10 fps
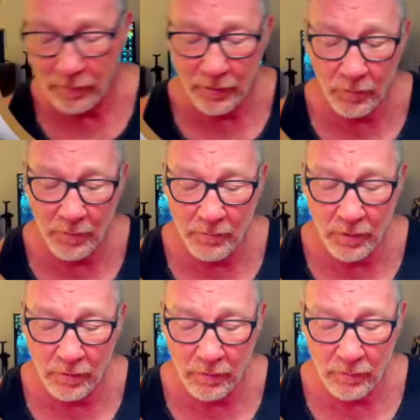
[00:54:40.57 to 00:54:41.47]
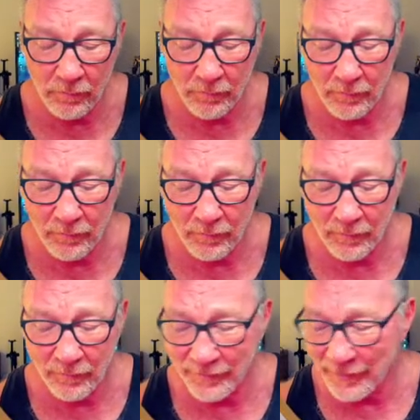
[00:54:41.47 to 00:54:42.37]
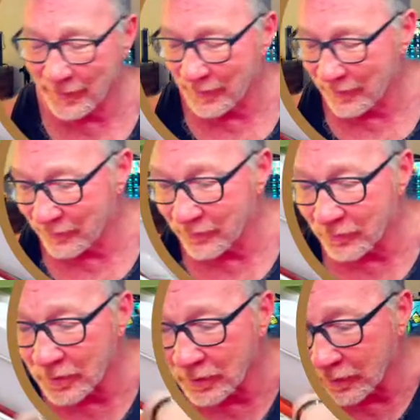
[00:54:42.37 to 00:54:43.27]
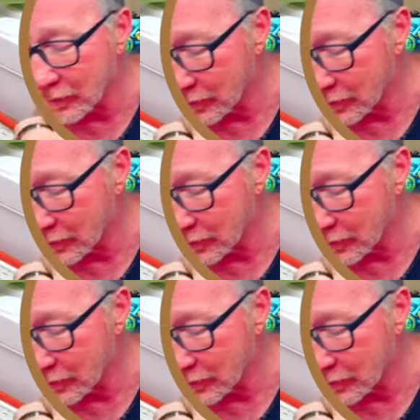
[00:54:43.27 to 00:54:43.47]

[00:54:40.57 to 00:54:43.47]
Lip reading: little bit bigger? Yeah, it's too big.